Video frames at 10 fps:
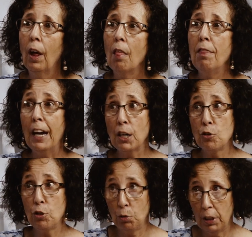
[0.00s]
they
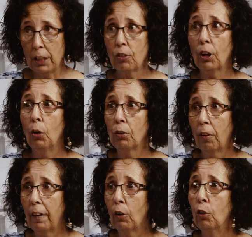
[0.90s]
do need to go to
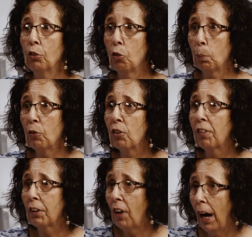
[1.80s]
their own
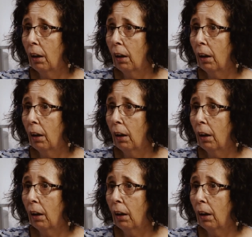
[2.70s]
specific town.